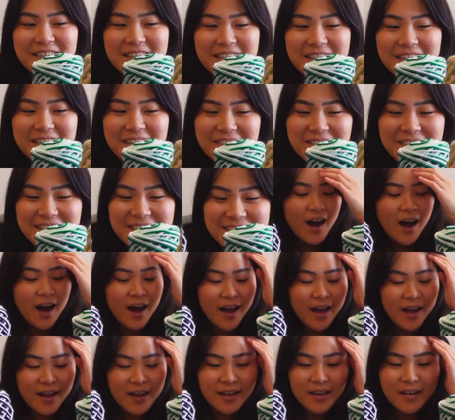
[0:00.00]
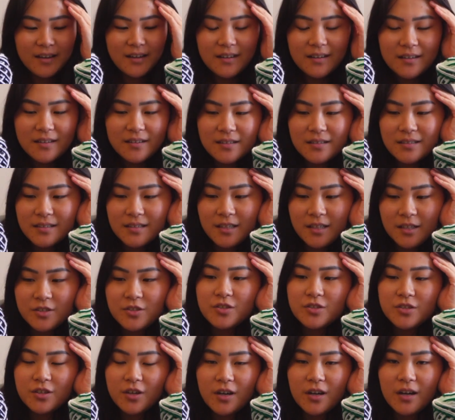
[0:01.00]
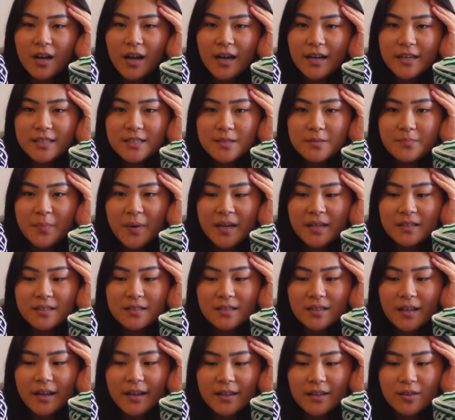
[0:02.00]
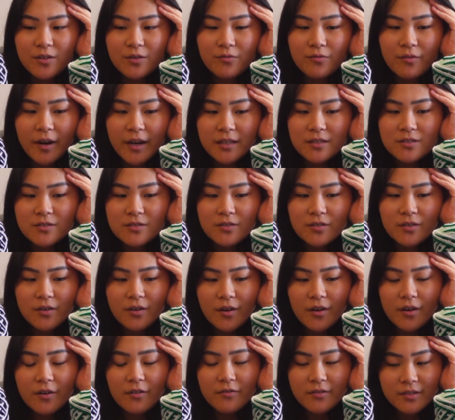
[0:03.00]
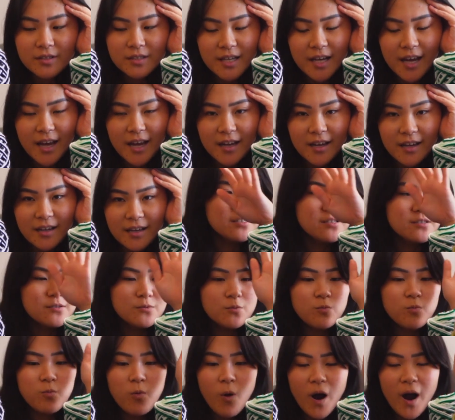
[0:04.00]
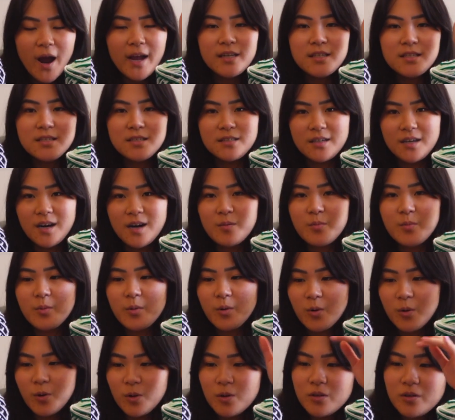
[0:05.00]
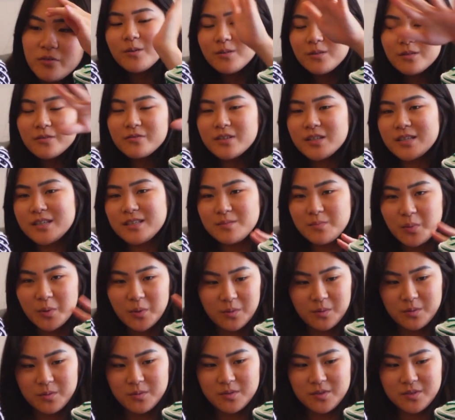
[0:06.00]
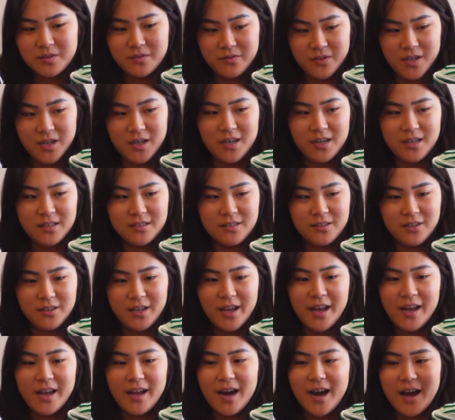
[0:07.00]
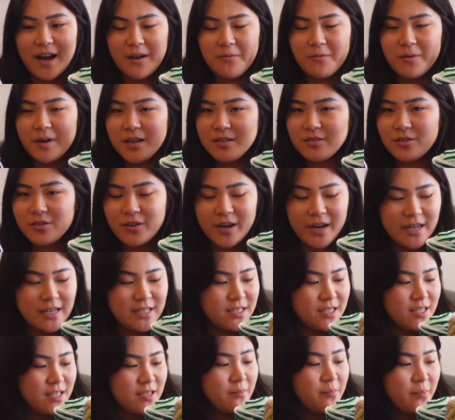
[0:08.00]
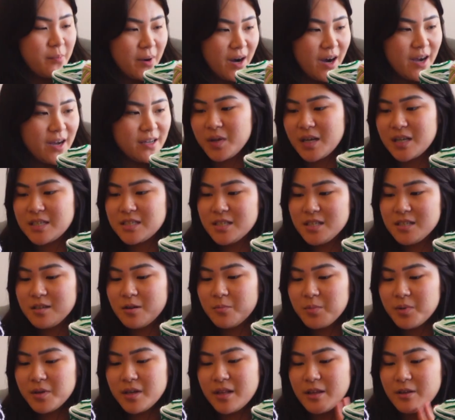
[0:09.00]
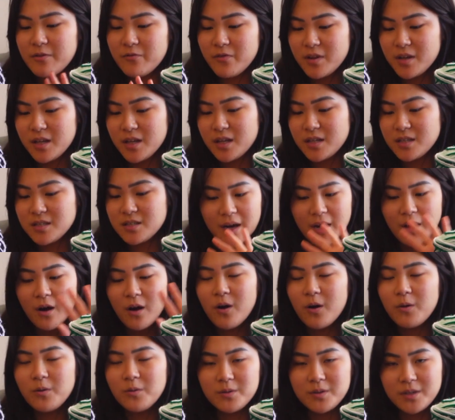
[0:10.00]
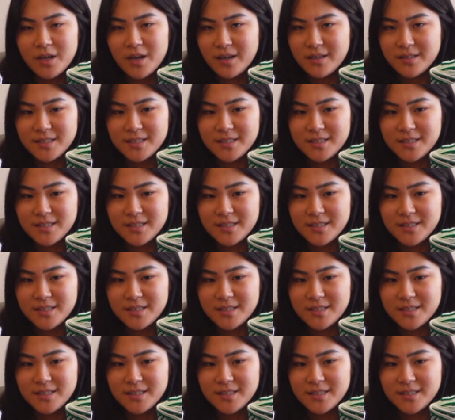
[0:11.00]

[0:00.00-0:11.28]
now. I kid you not, I spent like the rest of the day, just winding up all of these balls of yarn. Okay, I went crazy, but I did completely finish my whole yarn